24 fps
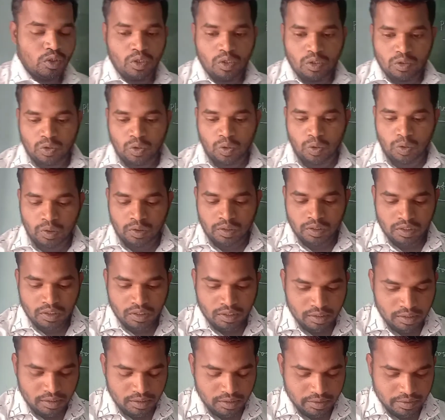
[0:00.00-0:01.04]
So
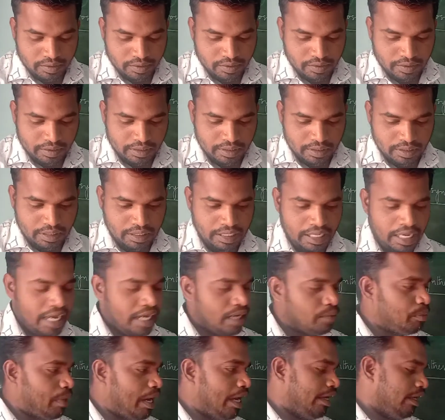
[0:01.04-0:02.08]

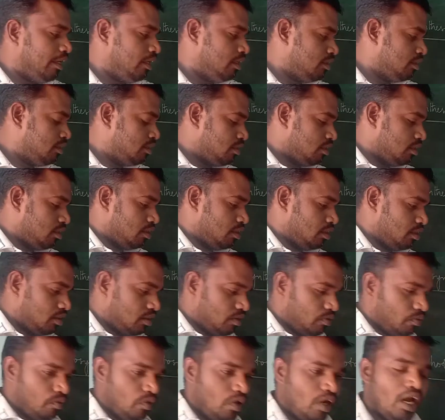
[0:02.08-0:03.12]
thereby
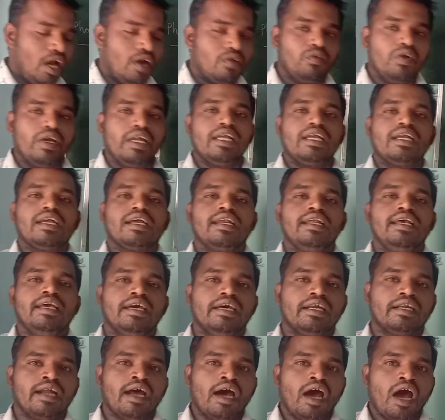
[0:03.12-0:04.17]
we are very clear